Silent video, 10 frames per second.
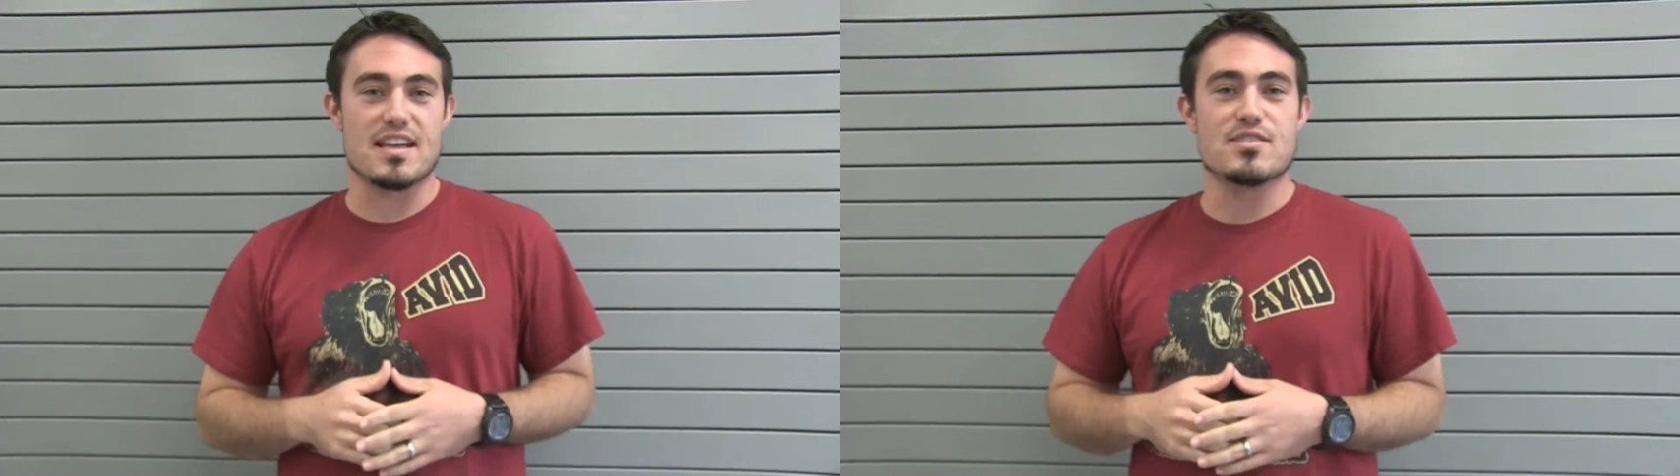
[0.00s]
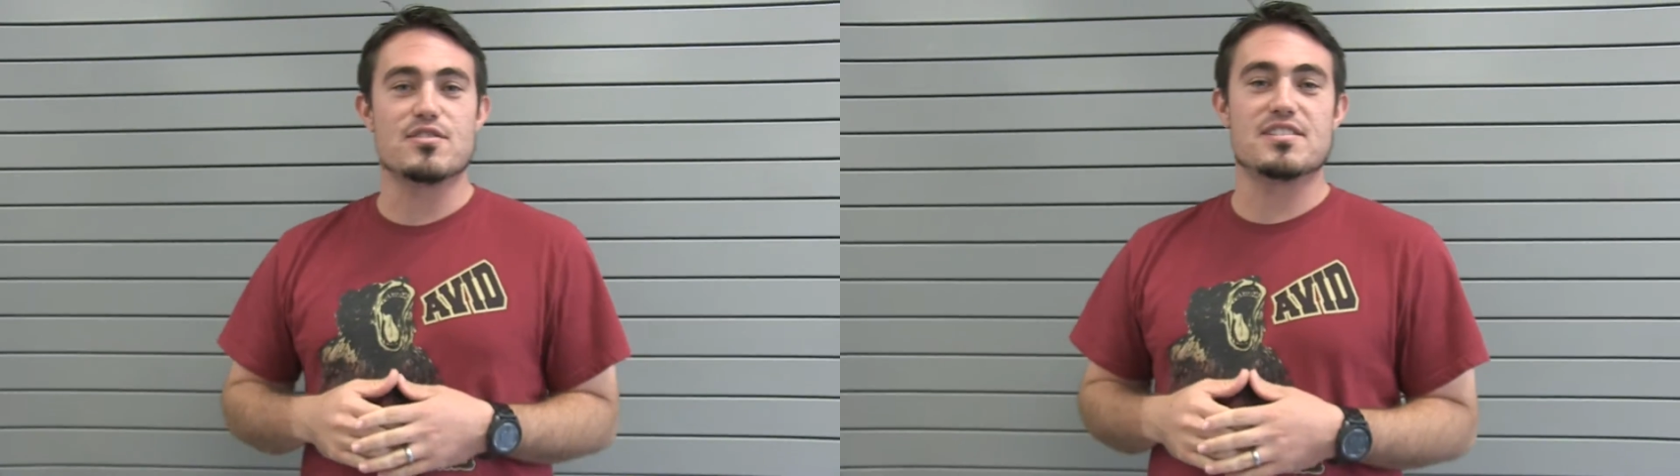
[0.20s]

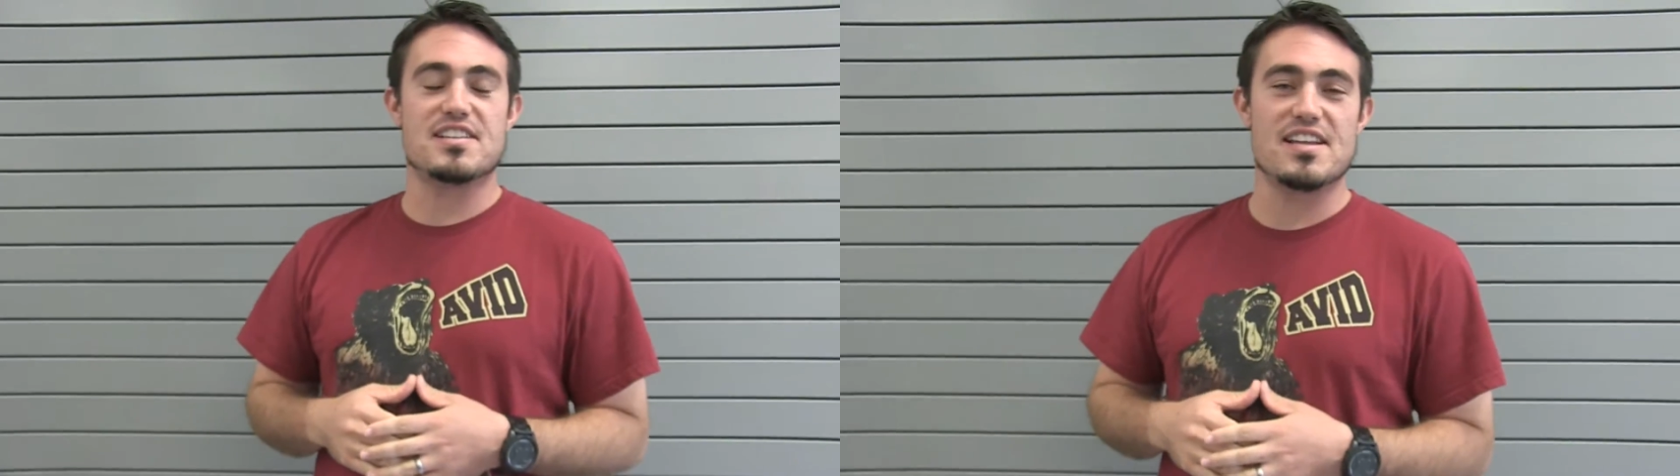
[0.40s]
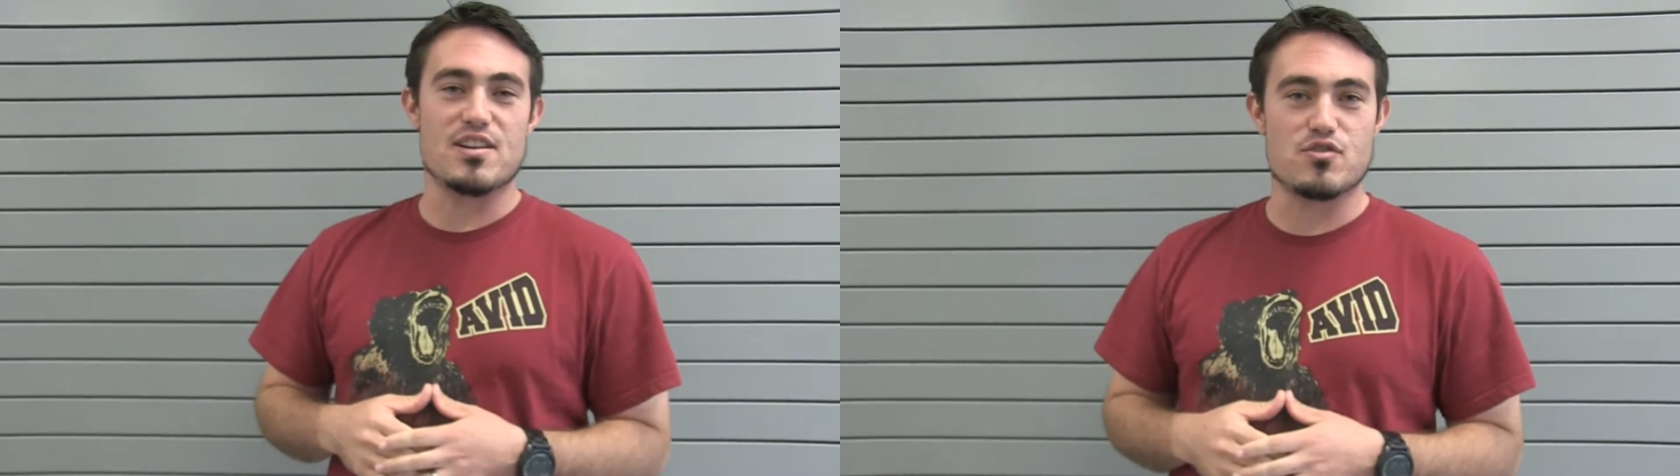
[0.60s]

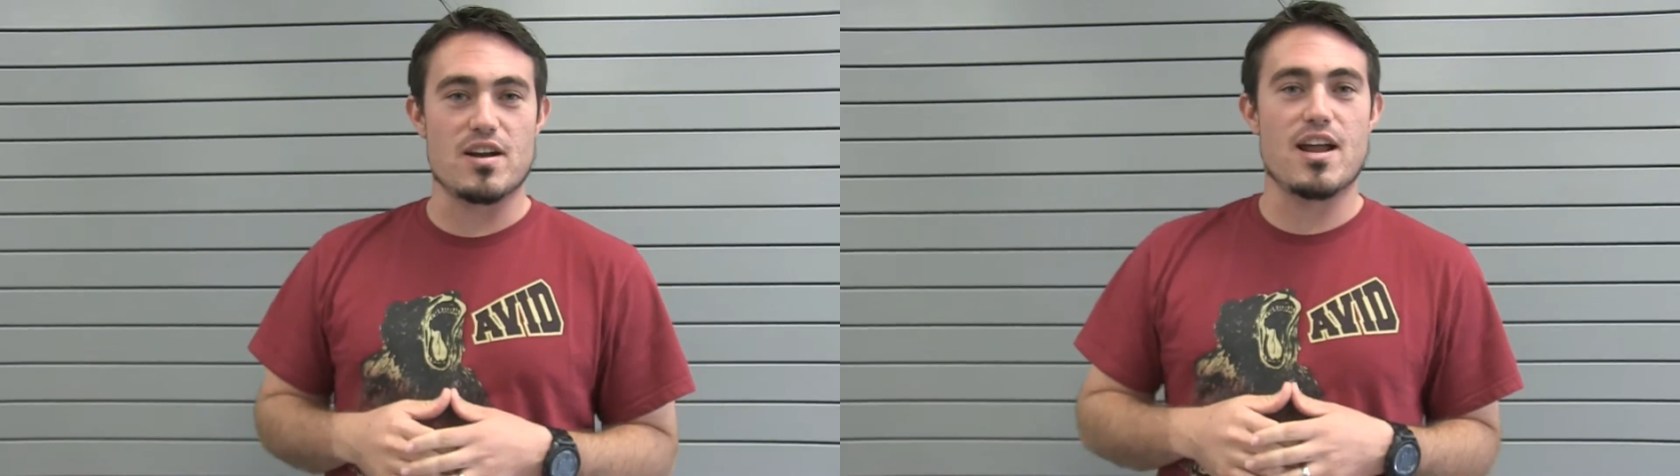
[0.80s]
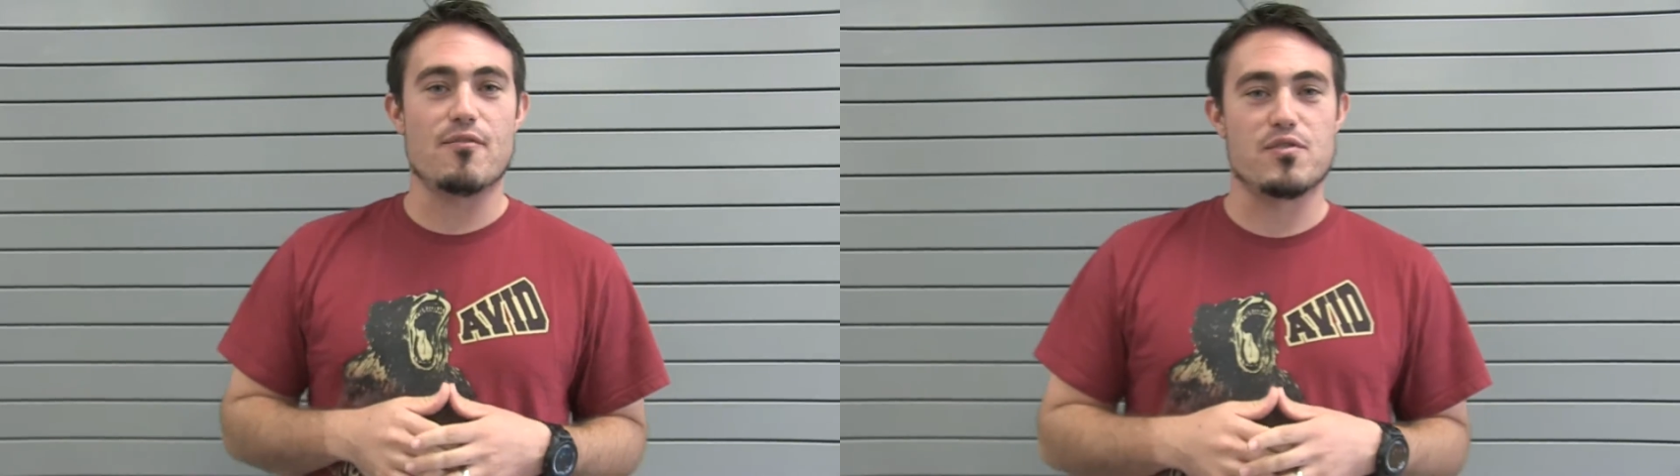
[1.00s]
interested in
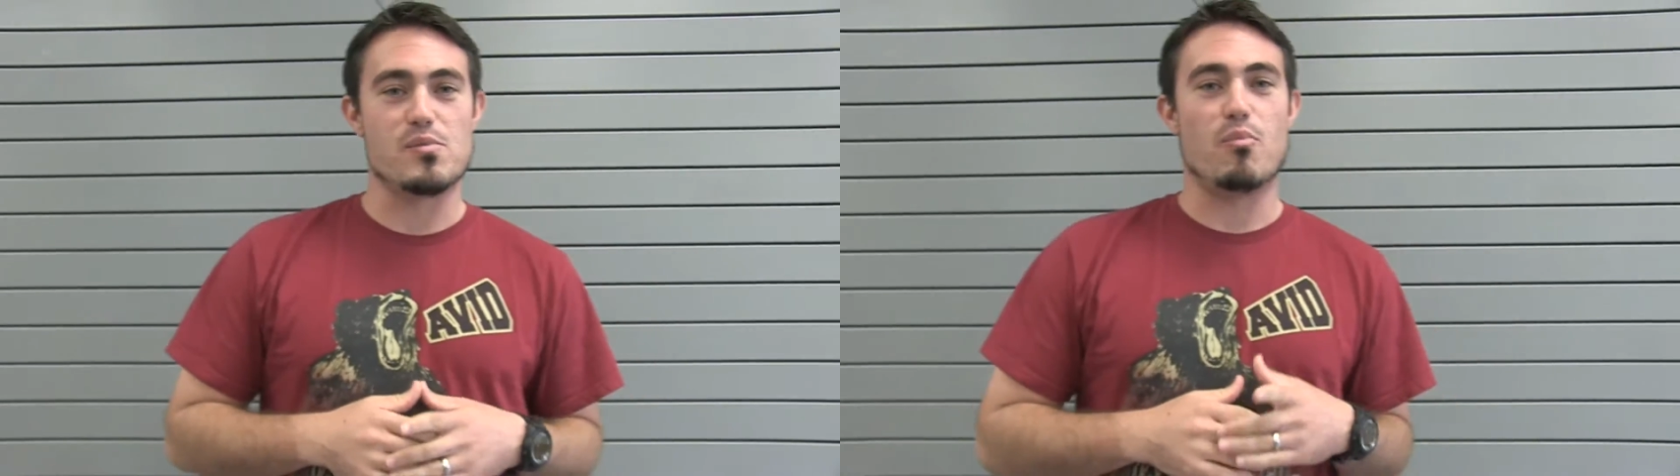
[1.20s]
trying out for the